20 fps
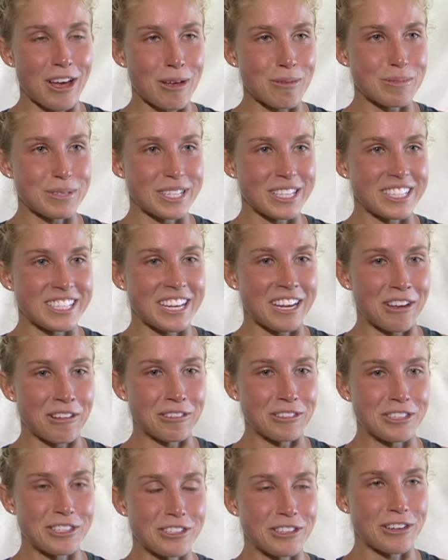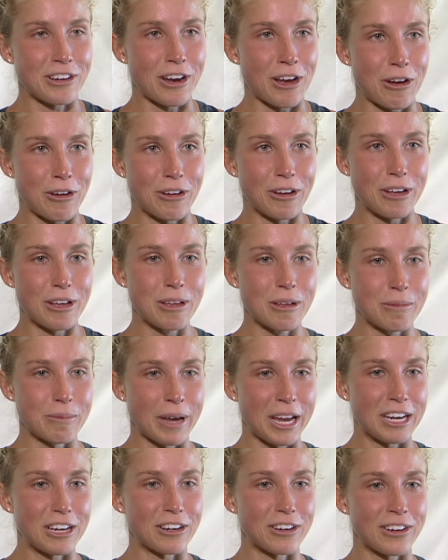ups and downs throughout
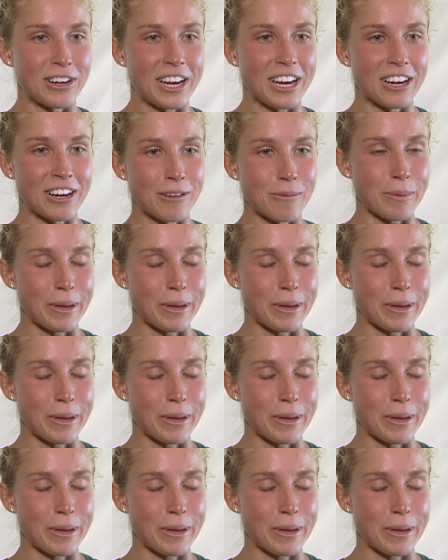my career,